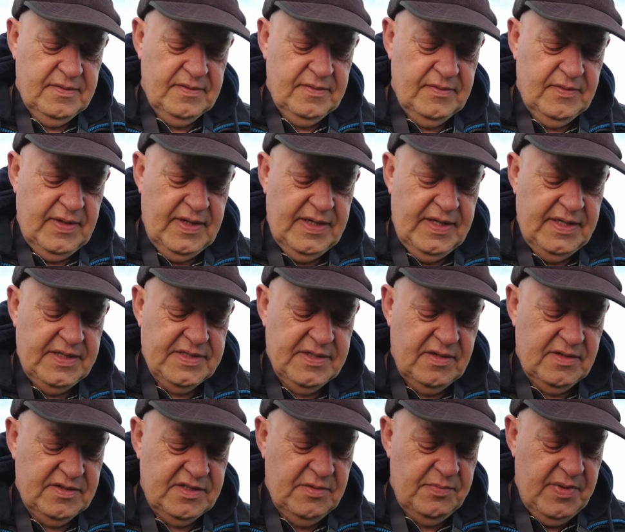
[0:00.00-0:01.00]
when it
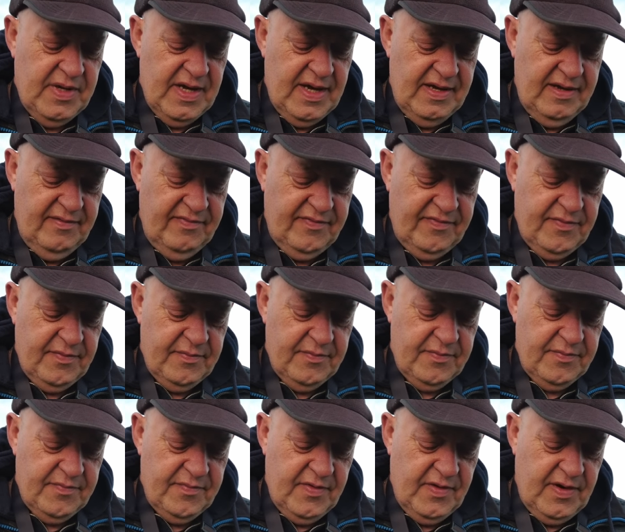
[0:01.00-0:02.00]
decides to behave.
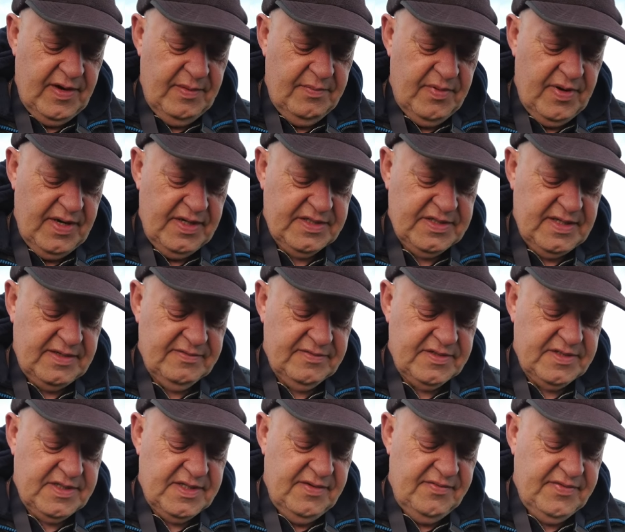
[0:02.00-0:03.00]
Right, brake
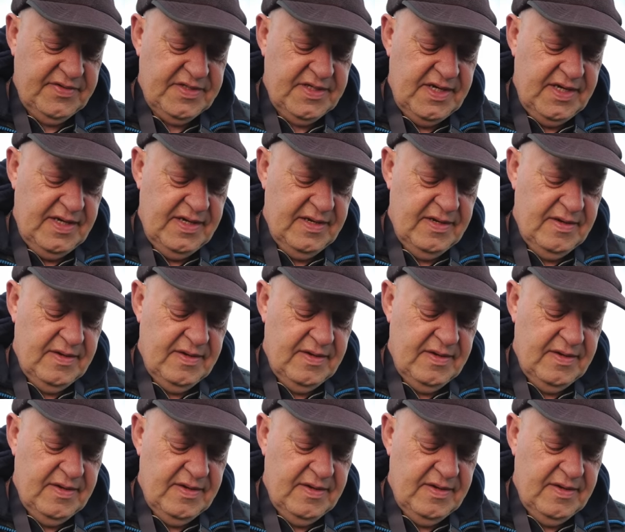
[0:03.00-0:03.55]
sensitivity.